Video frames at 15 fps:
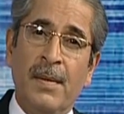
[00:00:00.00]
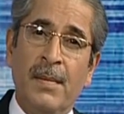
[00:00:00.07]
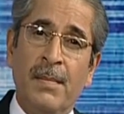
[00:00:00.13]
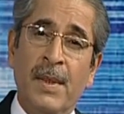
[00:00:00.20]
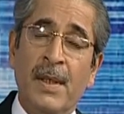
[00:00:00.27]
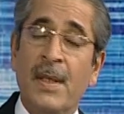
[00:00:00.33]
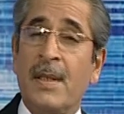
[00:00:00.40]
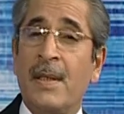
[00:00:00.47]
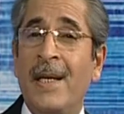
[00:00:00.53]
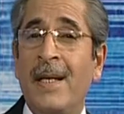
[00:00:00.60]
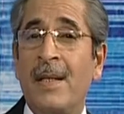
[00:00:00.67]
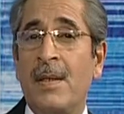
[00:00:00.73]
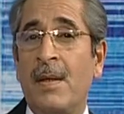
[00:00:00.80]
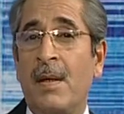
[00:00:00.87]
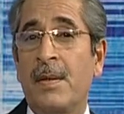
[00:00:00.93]
because
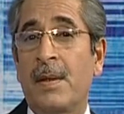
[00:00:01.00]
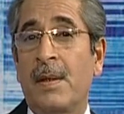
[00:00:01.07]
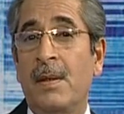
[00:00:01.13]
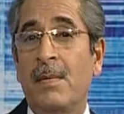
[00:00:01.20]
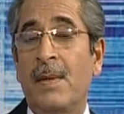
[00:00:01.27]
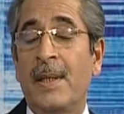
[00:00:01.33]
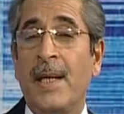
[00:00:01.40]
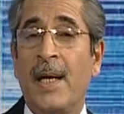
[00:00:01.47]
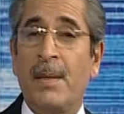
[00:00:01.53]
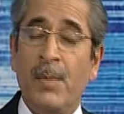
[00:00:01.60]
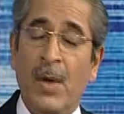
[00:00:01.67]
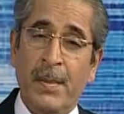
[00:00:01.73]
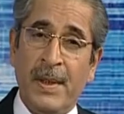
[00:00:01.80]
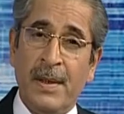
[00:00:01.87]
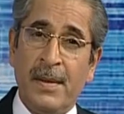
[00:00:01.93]
that's all you can do at that
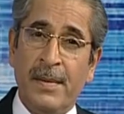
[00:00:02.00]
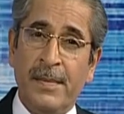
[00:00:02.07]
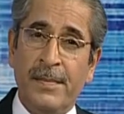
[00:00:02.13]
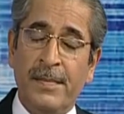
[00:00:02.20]
moment.